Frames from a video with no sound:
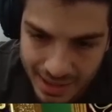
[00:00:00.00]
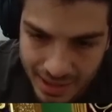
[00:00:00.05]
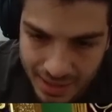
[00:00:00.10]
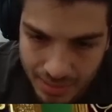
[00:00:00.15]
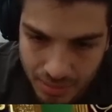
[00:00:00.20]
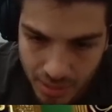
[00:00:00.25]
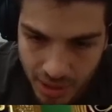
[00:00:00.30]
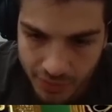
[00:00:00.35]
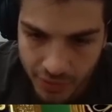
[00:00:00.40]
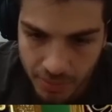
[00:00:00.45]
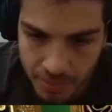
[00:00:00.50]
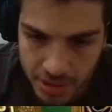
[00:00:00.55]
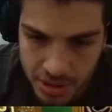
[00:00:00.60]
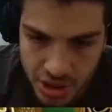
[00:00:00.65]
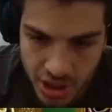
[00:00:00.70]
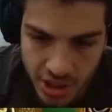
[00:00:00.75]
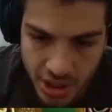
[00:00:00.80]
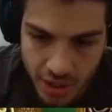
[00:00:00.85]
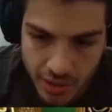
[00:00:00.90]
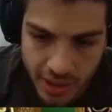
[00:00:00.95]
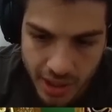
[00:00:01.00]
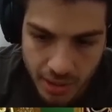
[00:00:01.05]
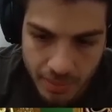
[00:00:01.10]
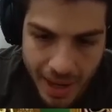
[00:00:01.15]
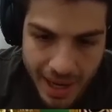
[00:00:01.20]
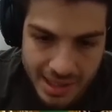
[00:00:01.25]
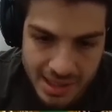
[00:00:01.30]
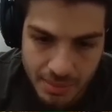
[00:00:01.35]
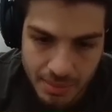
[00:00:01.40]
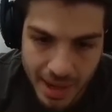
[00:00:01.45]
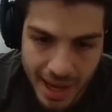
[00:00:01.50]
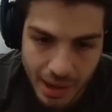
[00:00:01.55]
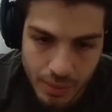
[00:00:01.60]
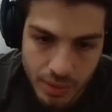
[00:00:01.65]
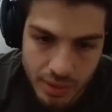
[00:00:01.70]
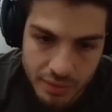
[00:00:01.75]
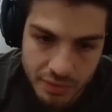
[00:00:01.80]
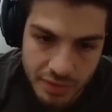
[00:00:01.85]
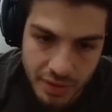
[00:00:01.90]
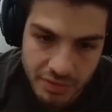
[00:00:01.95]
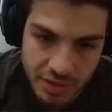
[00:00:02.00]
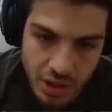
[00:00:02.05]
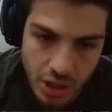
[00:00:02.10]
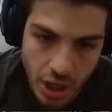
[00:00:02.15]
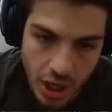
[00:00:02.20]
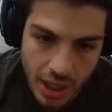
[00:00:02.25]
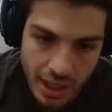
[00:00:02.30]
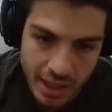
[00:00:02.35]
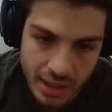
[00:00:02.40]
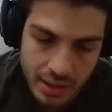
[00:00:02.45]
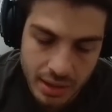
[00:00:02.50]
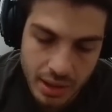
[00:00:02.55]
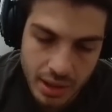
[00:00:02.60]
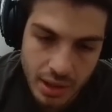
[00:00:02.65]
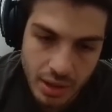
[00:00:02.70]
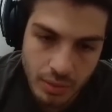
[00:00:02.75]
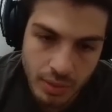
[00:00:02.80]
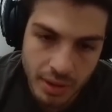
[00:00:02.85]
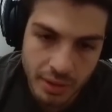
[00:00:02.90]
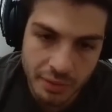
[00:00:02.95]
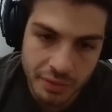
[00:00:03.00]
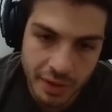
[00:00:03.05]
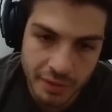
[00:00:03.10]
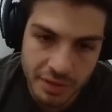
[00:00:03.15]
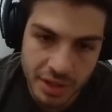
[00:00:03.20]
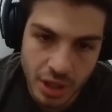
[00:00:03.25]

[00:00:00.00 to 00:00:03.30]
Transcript: Break for pachinko here, back to back. 150 on it. 150